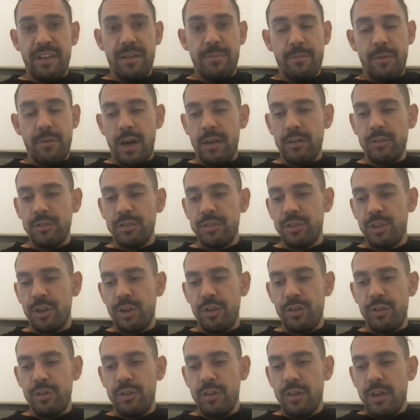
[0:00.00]
that
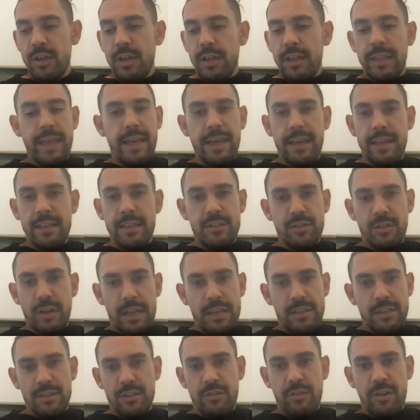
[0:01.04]
milestone. Yeah,
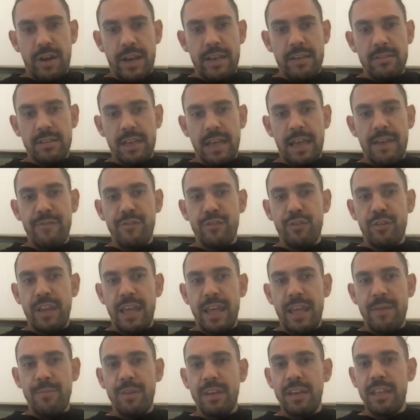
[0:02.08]
it's great to have your
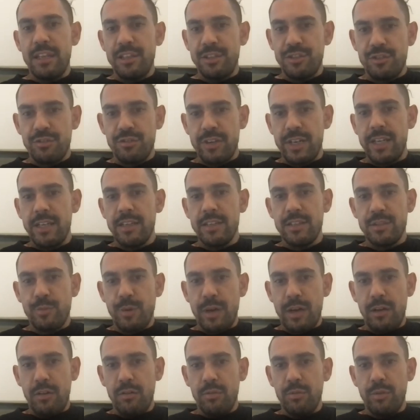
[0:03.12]
name in history as
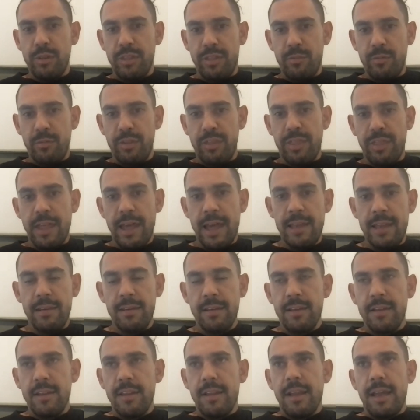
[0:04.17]
well with
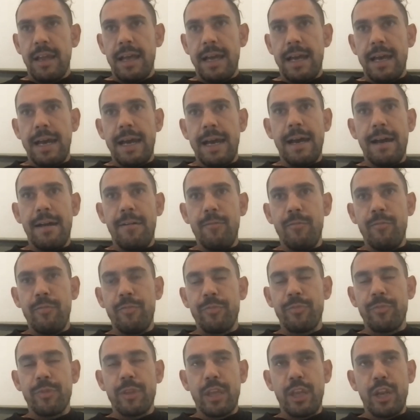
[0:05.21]
that.
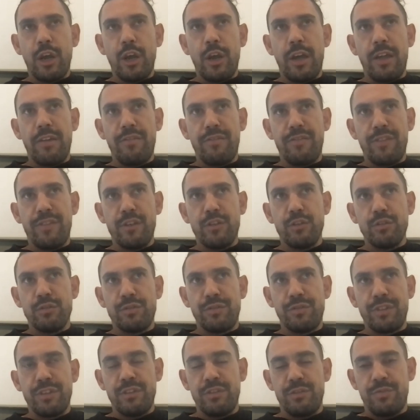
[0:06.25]
It
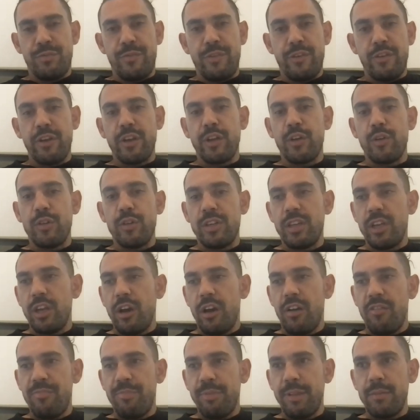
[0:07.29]
feels very good.
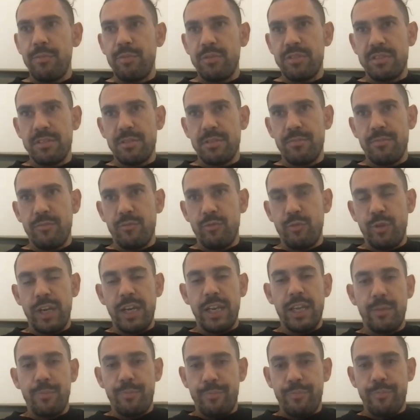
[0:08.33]
I've played with some
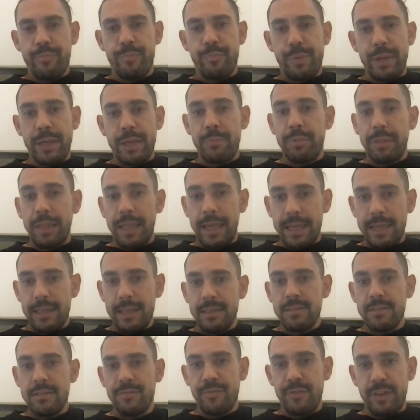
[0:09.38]
really big
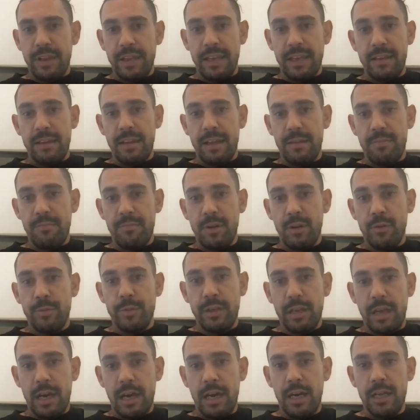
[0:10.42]
players in at
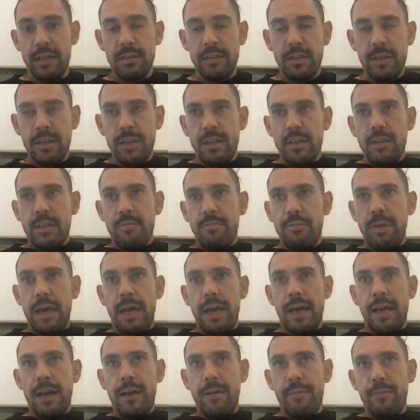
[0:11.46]
Melbourne Heart,
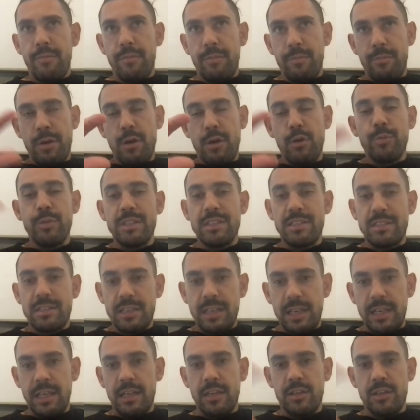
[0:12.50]
Melbourne
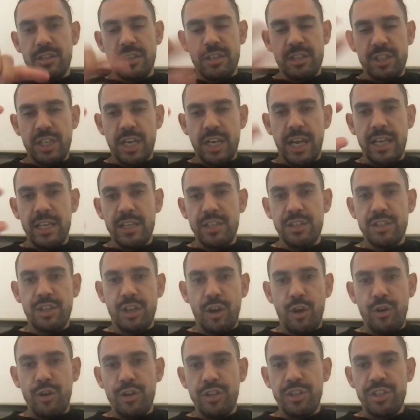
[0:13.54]
City, because it changed
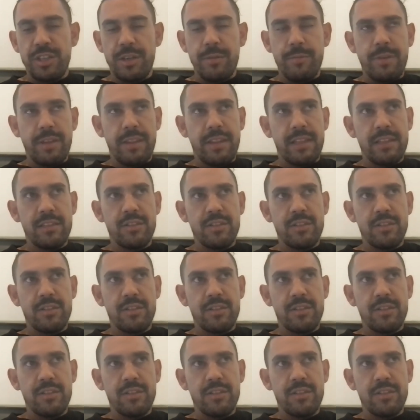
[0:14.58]
ownership at that